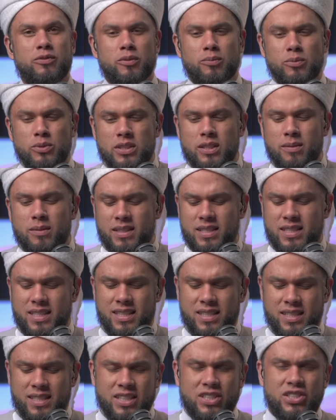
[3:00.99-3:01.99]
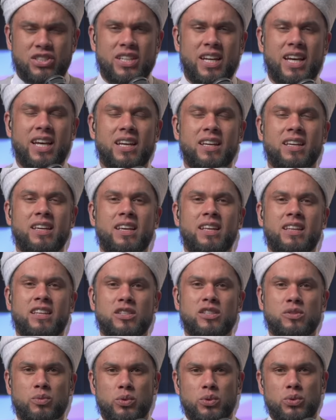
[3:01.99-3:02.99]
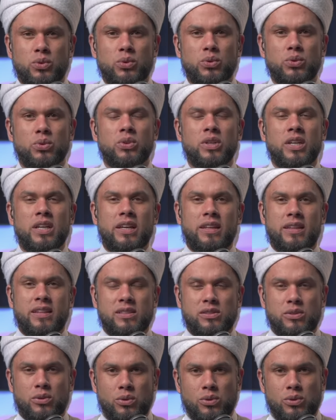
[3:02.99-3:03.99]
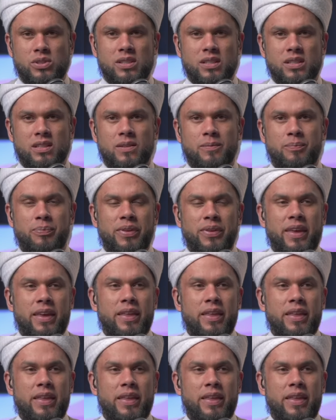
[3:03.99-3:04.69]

For a Muslim, there's istinja, there's wudu, there's ghusl,